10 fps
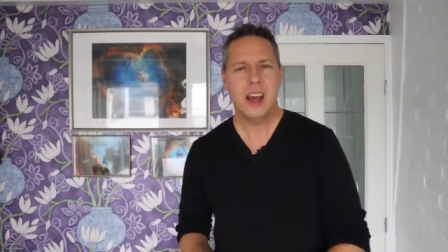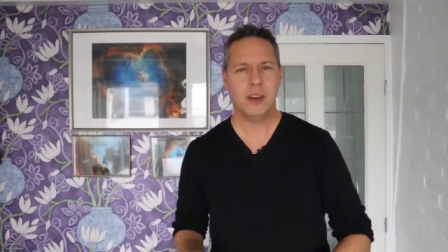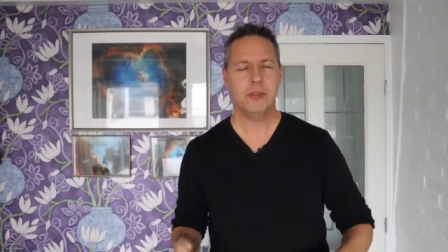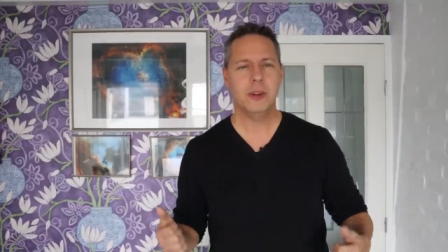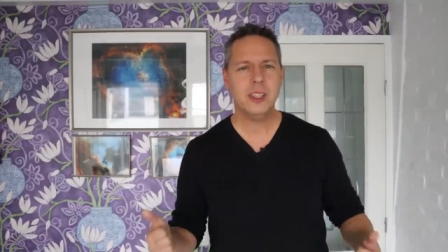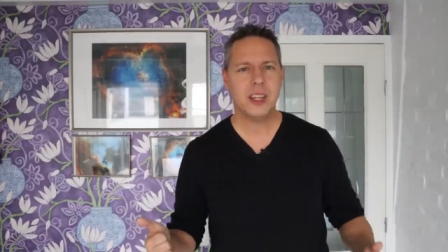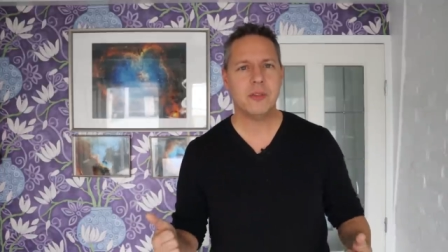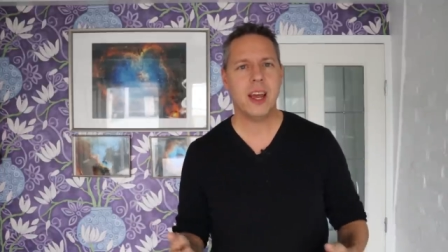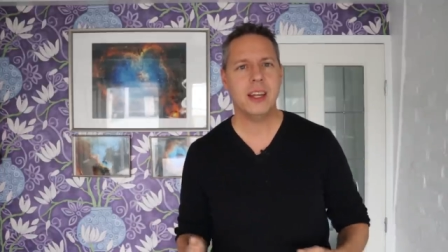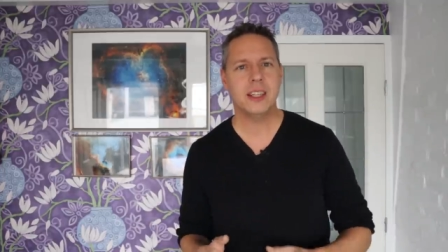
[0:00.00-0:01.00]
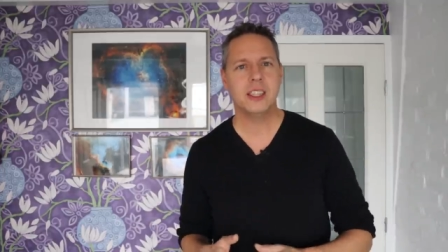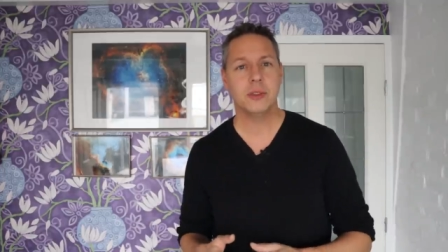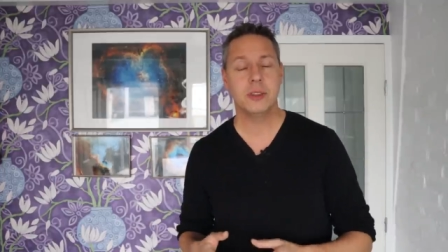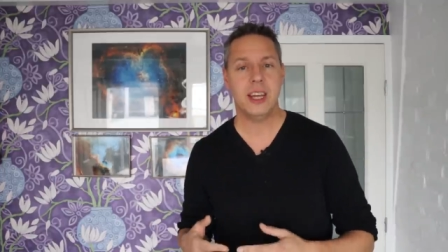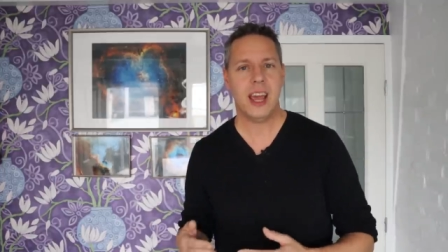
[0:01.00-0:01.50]
And the first advantage
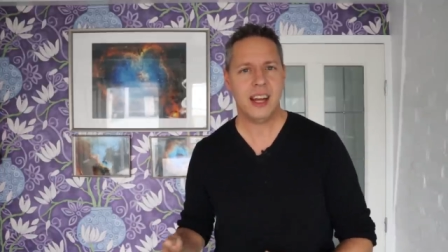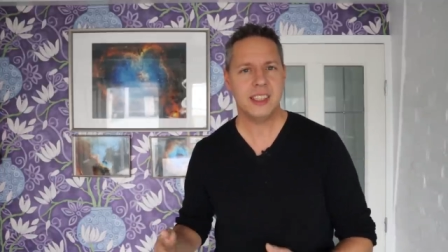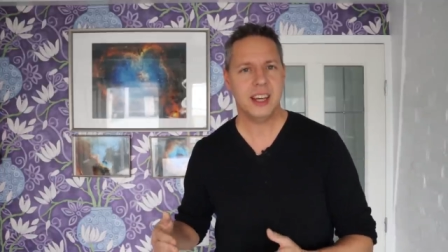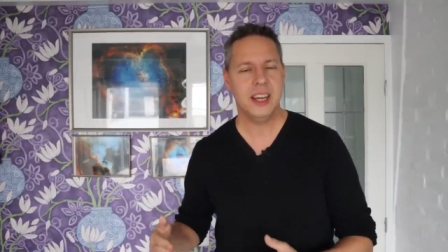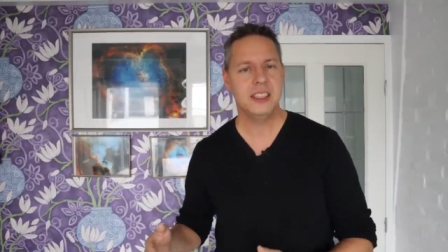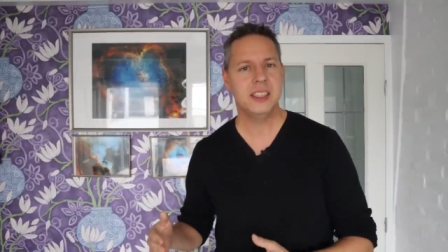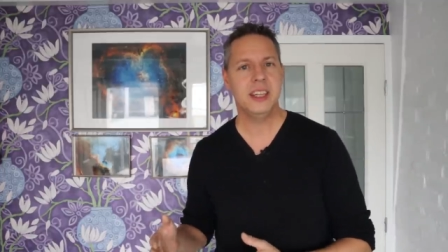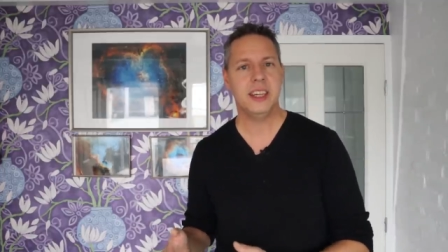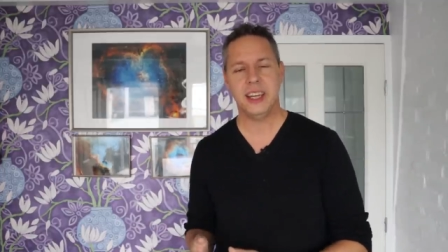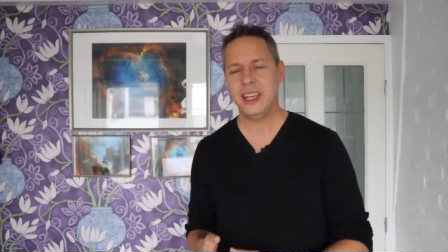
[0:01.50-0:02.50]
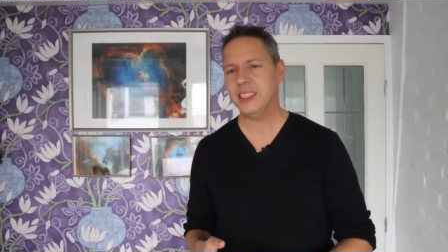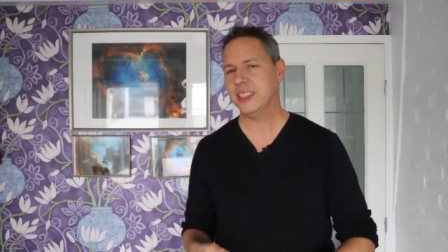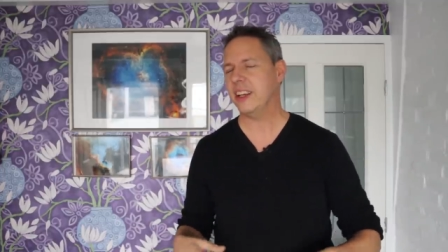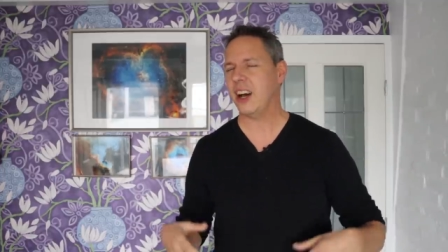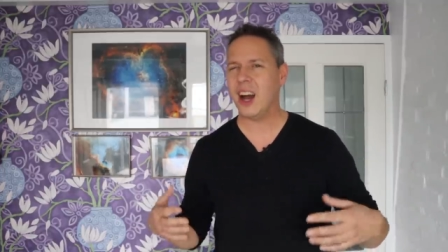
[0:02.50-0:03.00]
of the Edge HD
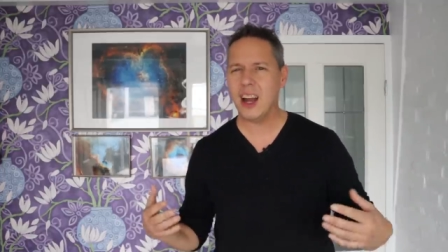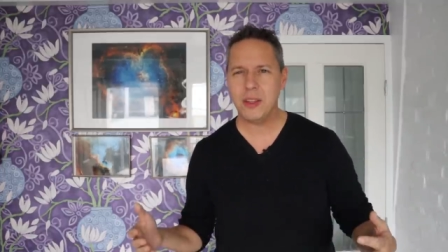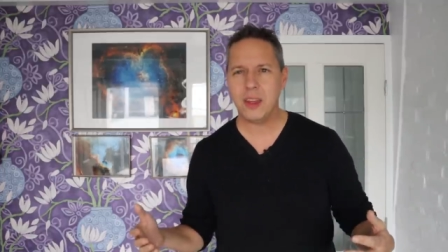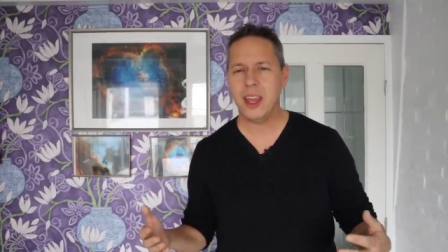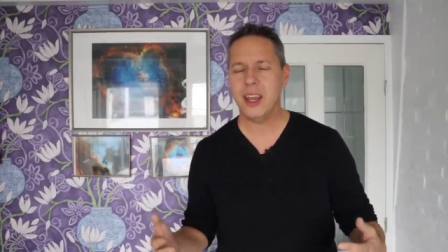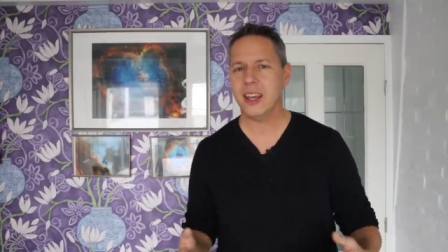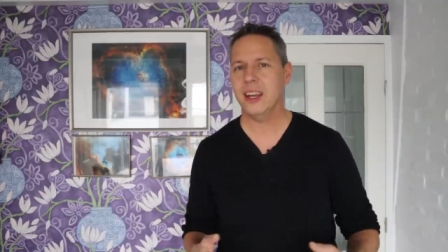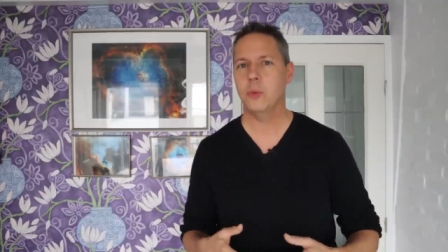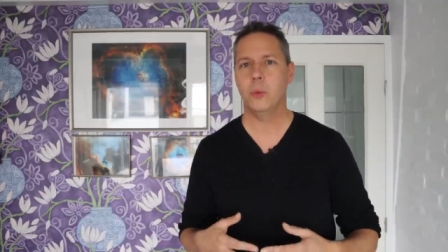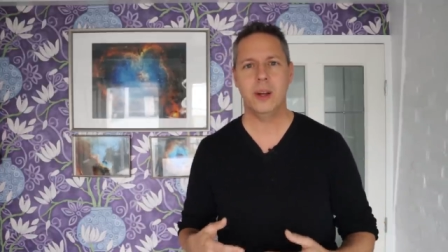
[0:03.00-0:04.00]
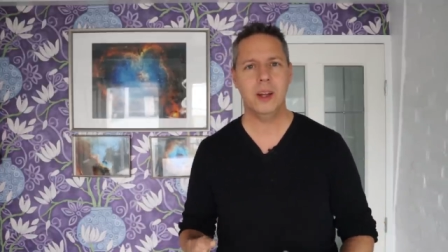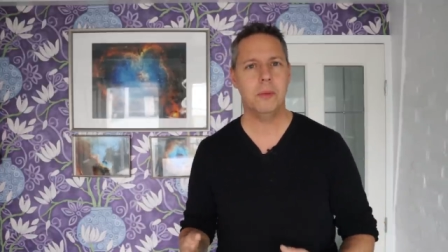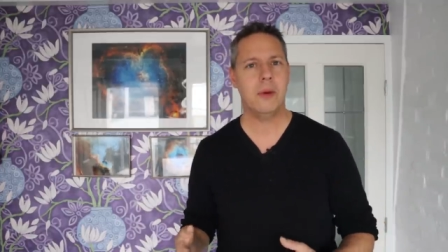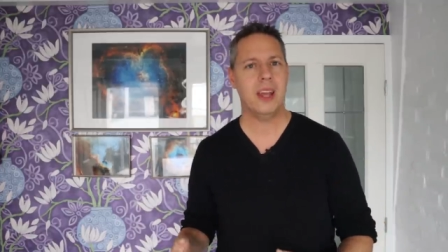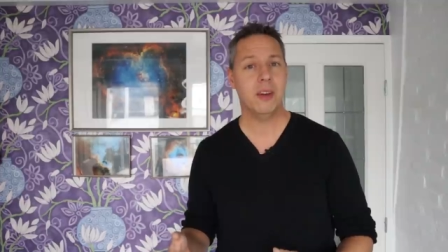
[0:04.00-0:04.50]
is that I think it
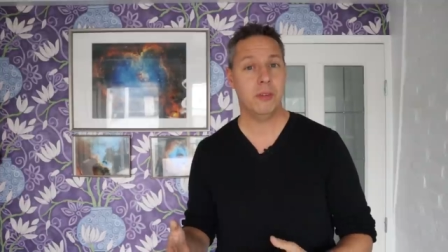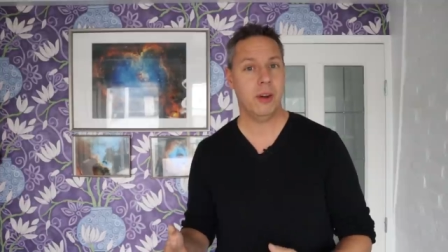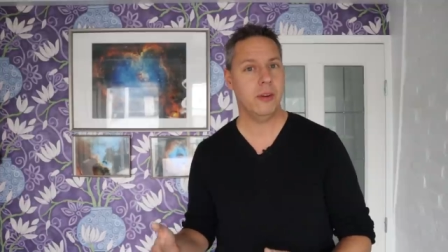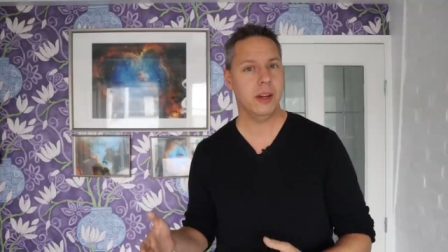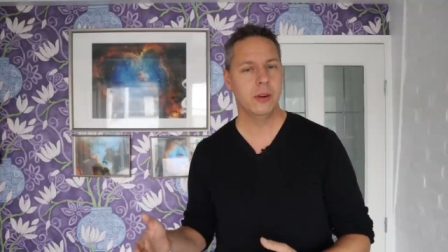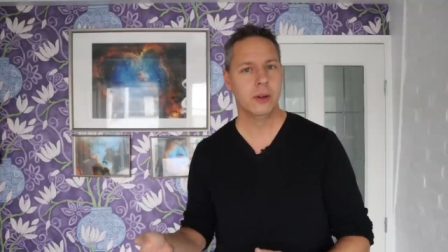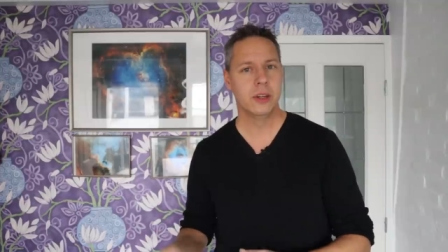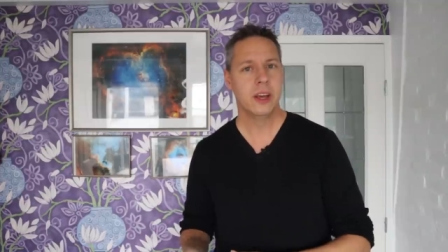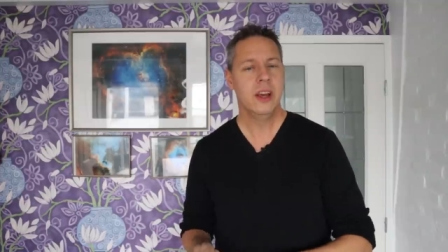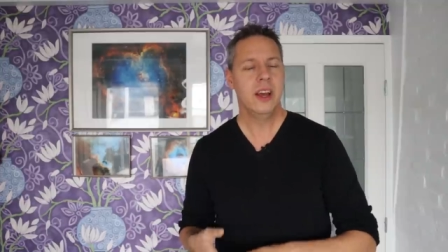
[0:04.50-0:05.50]
will make a very good